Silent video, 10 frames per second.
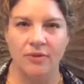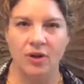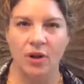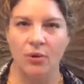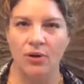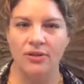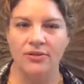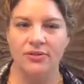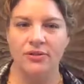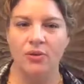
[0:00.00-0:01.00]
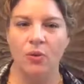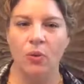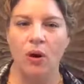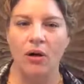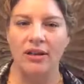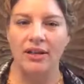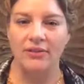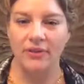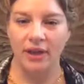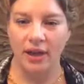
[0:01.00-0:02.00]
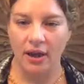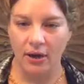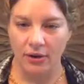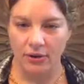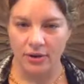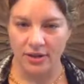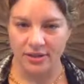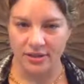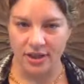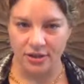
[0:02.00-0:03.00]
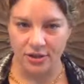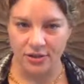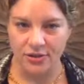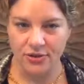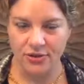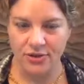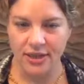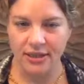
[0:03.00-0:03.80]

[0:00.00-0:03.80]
Notice the quality of the air as it touches your skin.